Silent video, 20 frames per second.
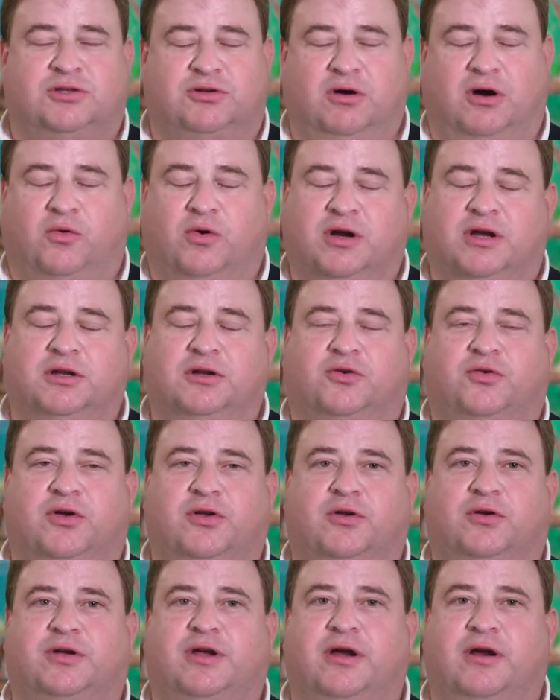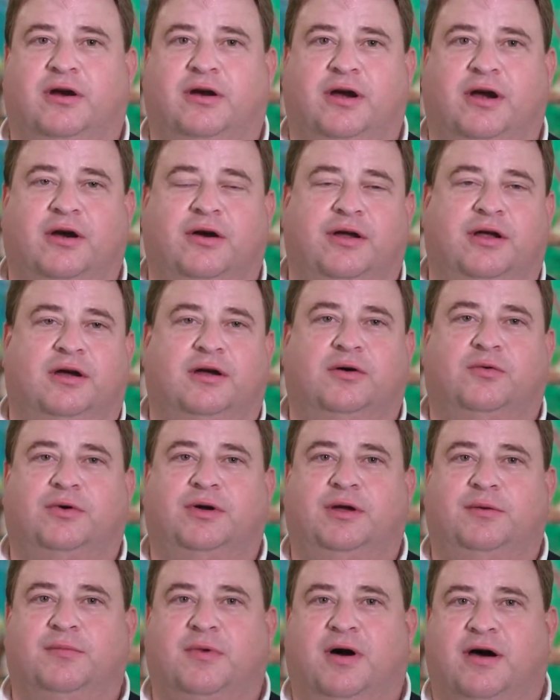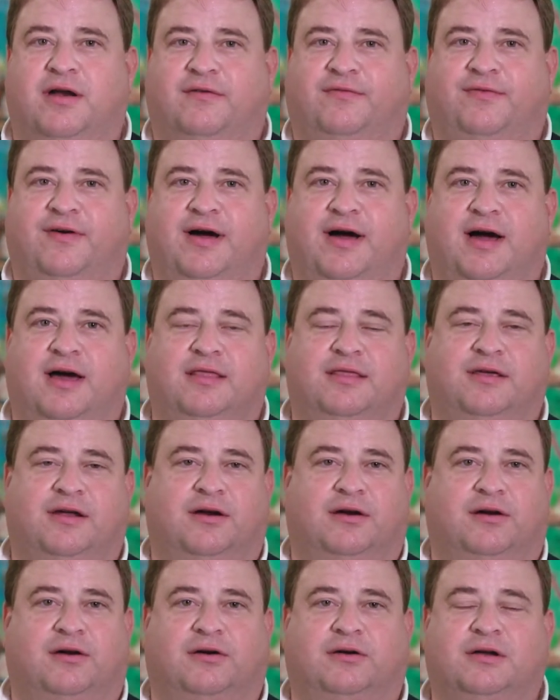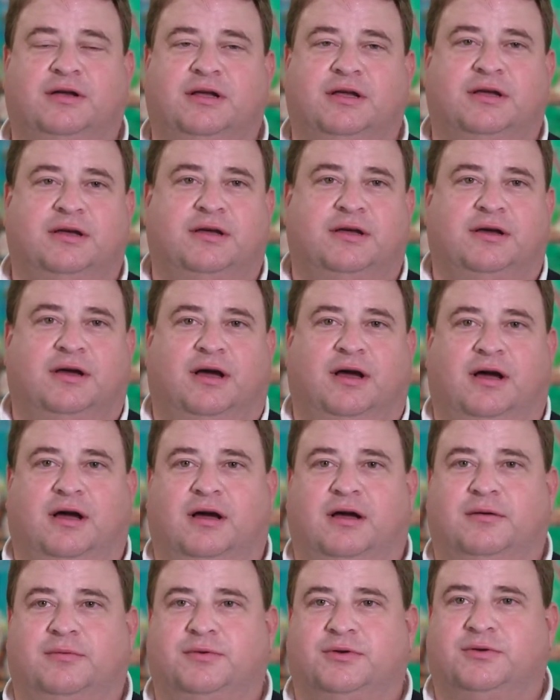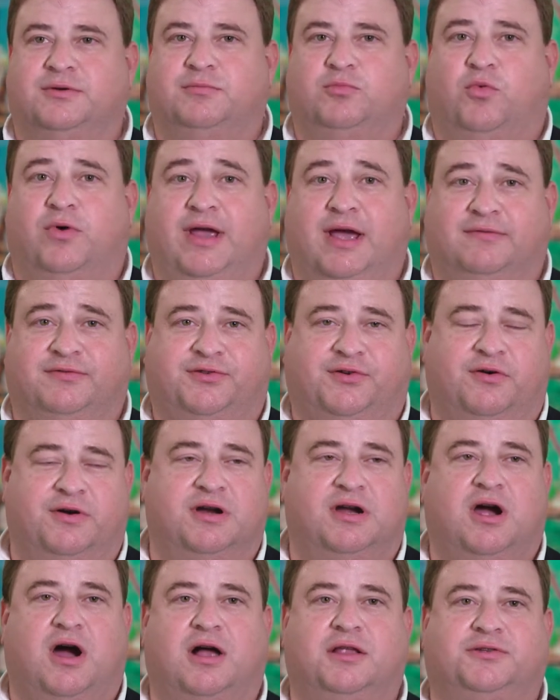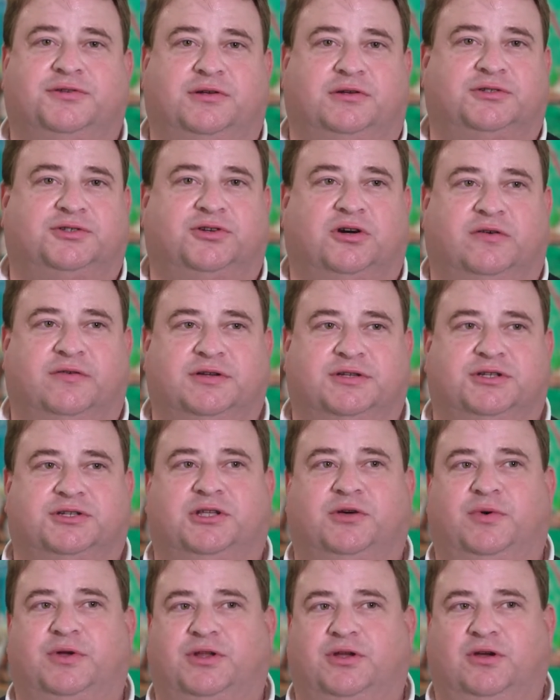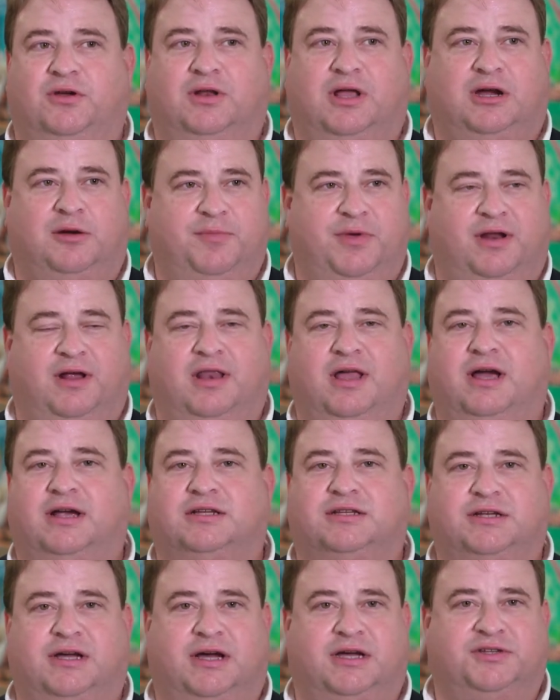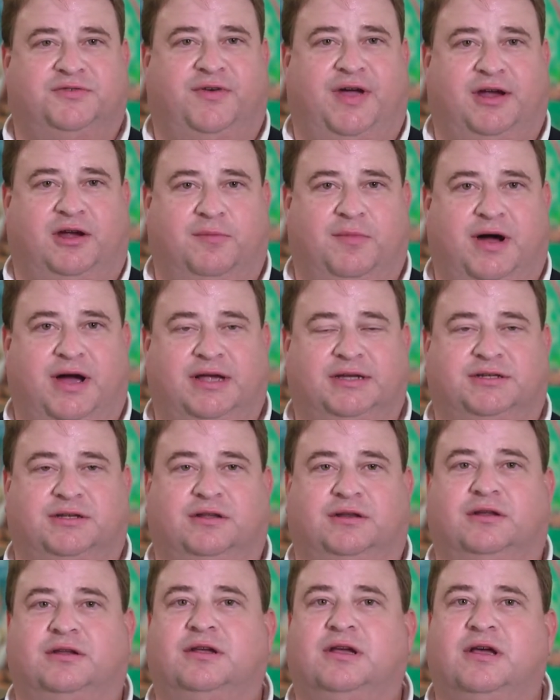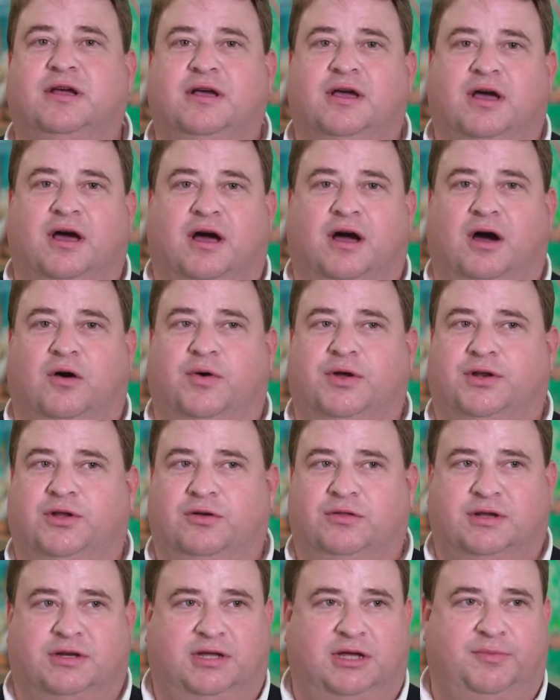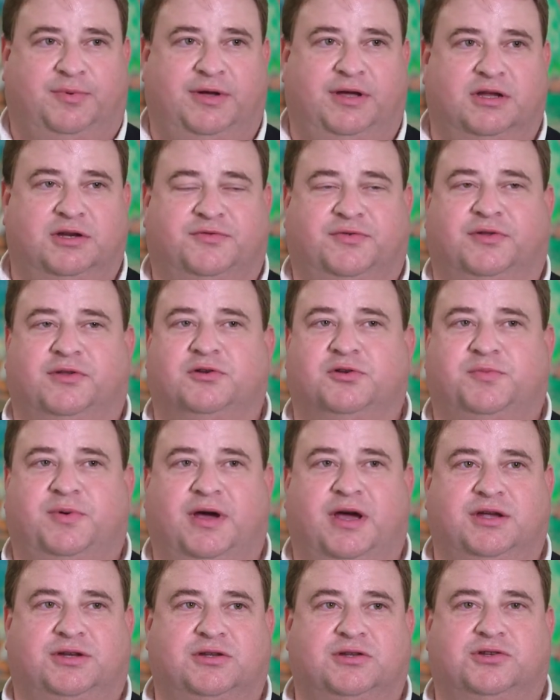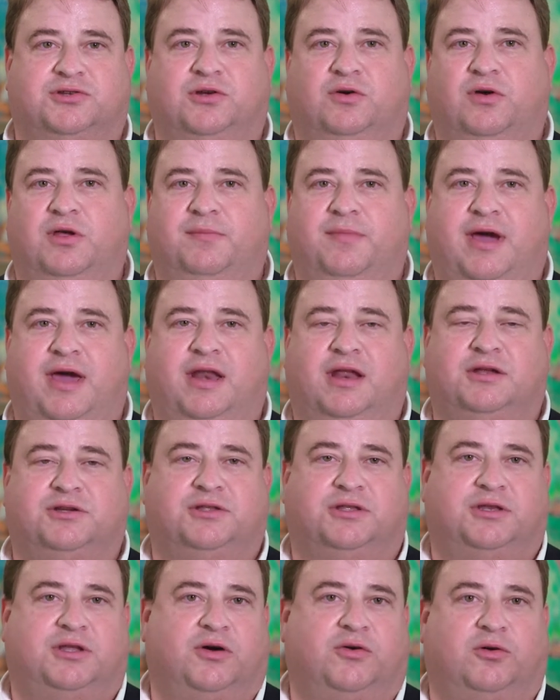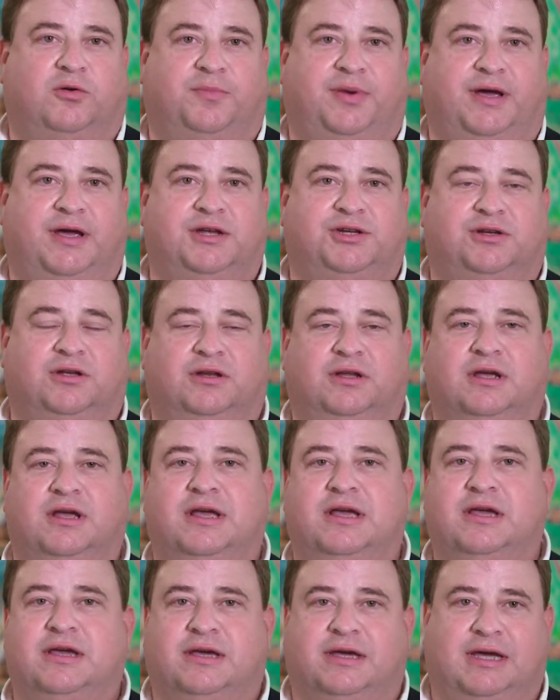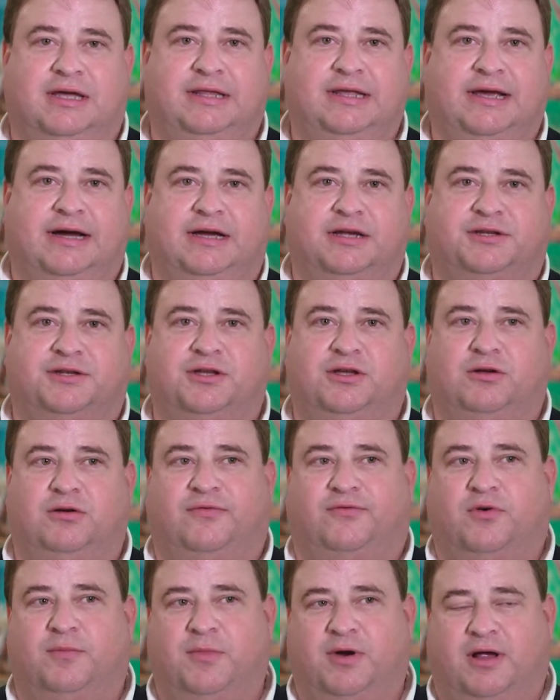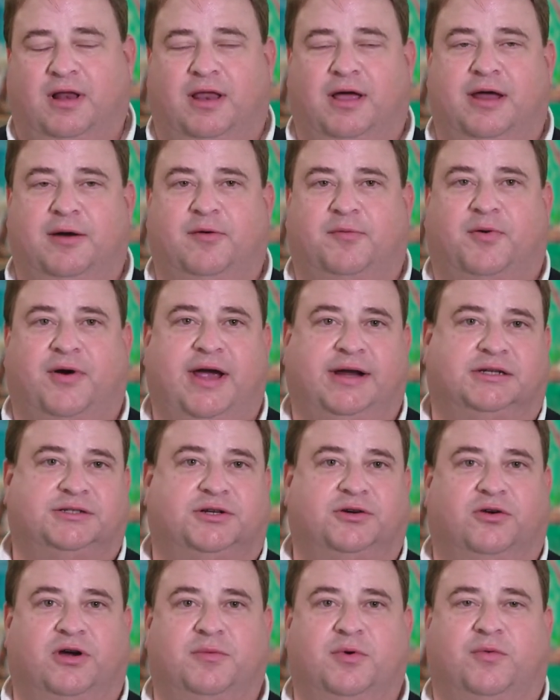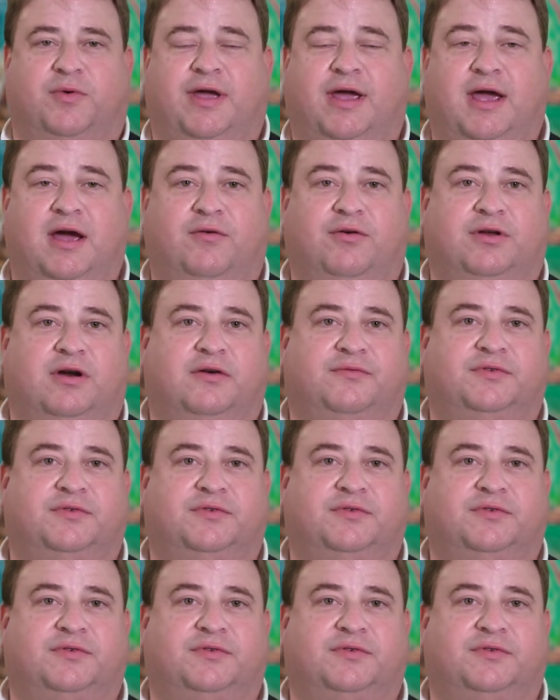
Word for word: Well, working in the critical care area, we modify their, uh, we have certain consult services that we do, like aminoglycosides, vancomycin. Uh, we do the TPNs for those patients. So we manage the total patient in the ICU from a collaborative practice agreement we have with our